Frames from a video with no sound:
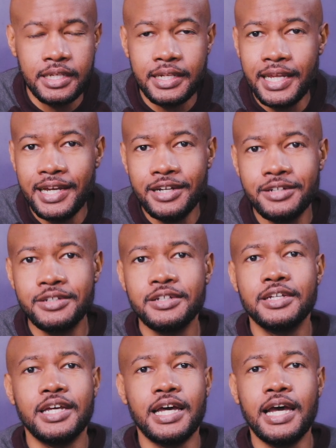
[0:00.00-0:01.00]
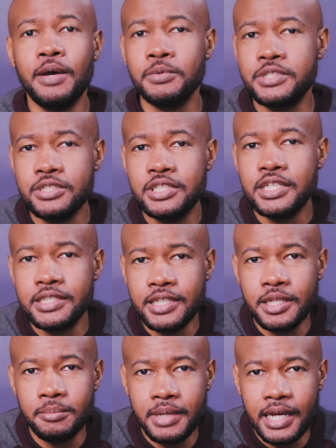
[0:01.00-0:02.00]
Now, I would suggest
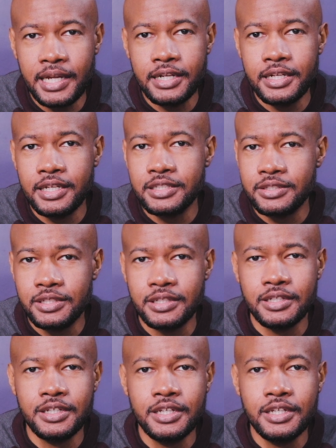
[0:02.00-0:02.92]
anybody that